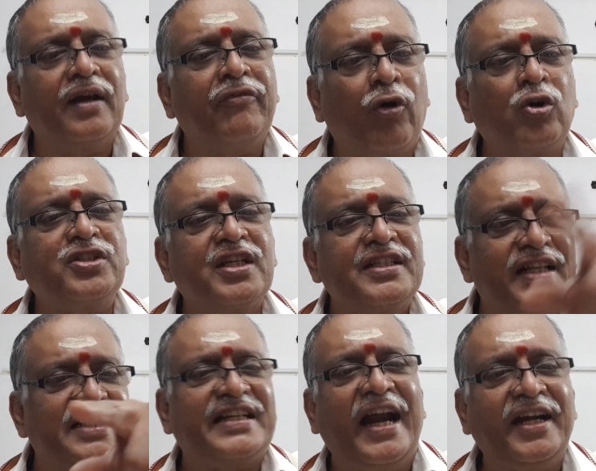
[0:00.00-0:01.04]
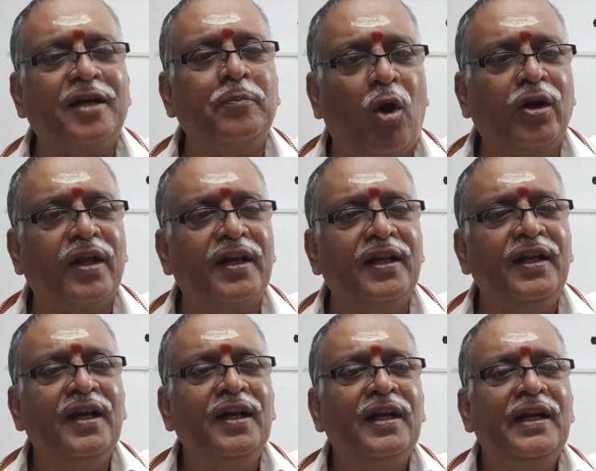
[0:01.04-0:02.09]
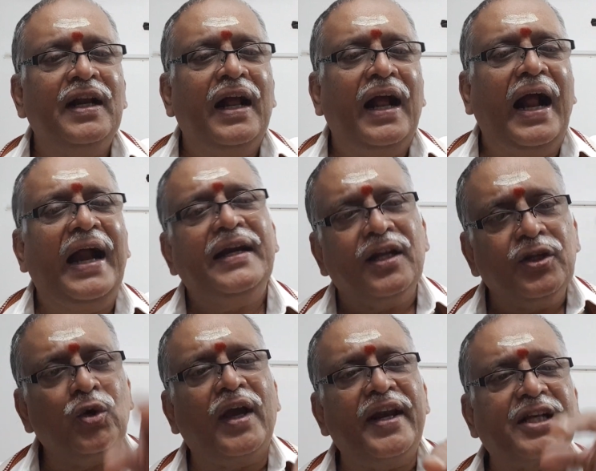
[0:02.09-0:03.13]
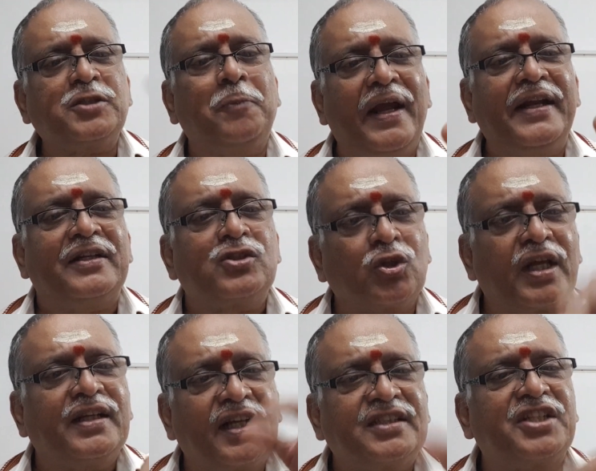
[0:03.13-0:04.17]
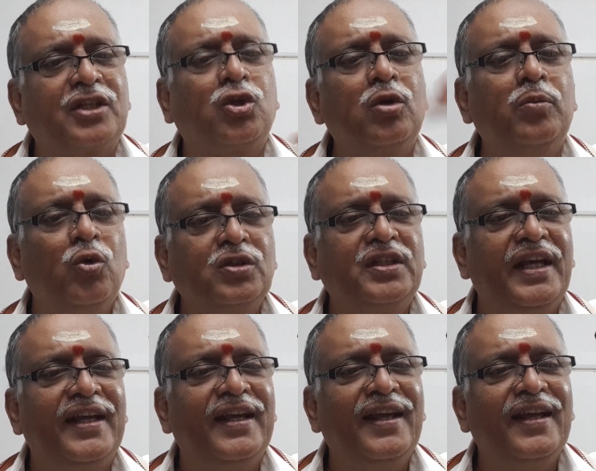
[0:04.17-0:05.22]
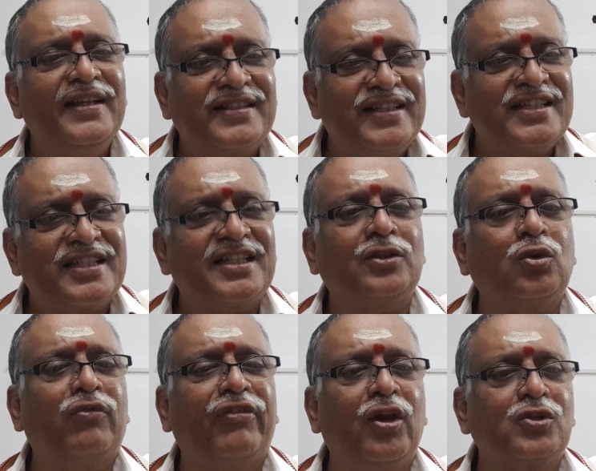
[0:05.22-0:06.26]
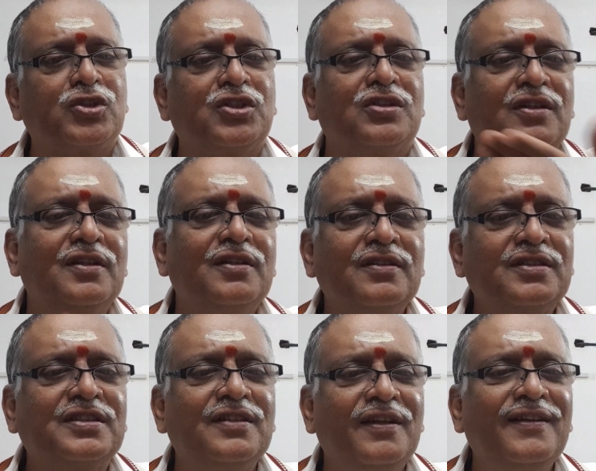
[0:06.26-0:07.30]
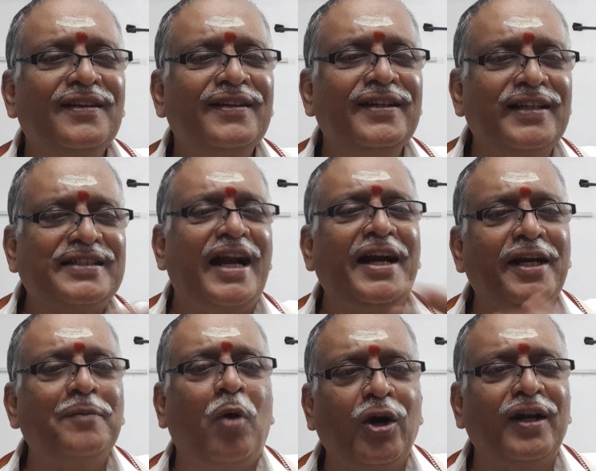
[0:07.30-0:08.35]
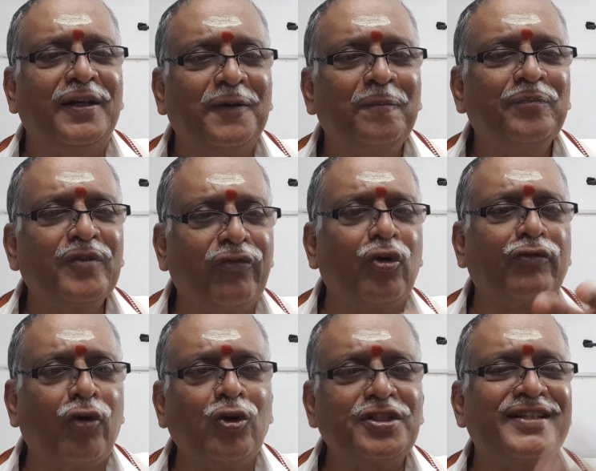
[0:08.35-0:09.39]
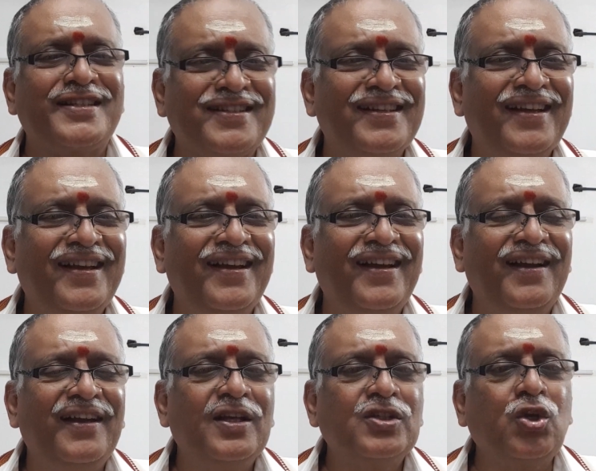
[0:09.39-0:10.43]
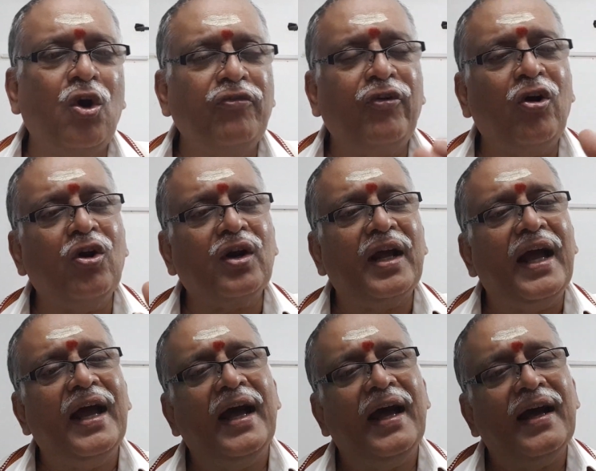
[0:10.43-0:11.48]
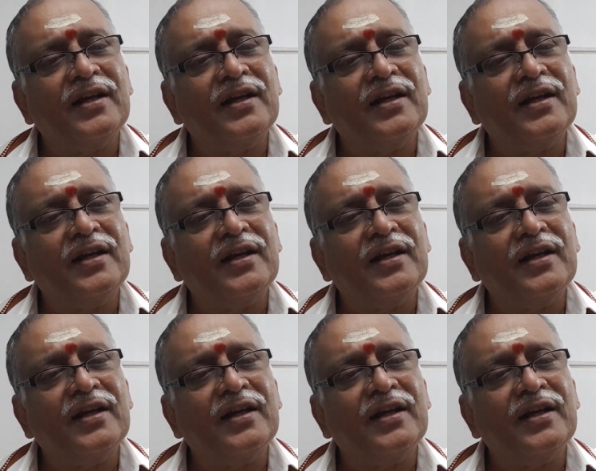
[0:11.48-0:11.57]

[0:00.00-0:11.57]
forces in the standard model, and you can explain so that the Chaturmurti is these Chatur fellows in the standard model, the four forces. So for a